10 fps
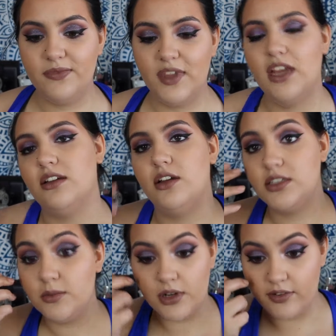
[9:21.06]
Yeah,
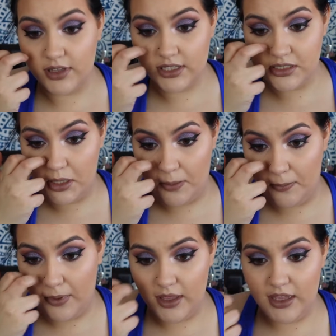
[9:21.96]
somewhere around that time,
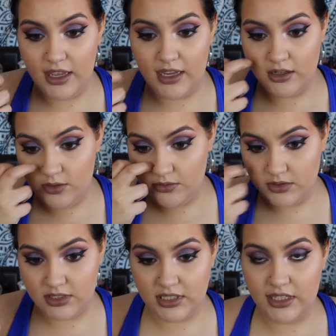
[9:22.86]
and we will
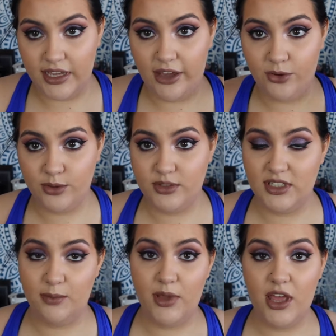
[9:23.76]
see how it holds
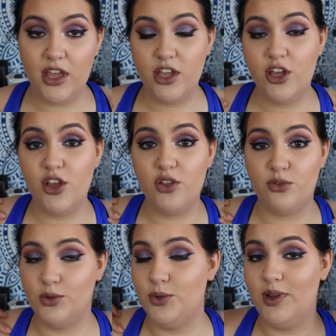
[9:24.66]
up
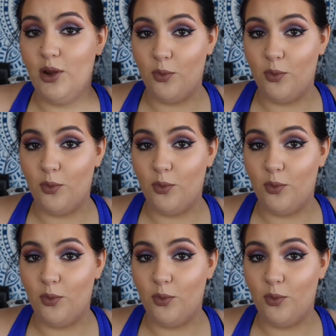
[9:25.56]
through a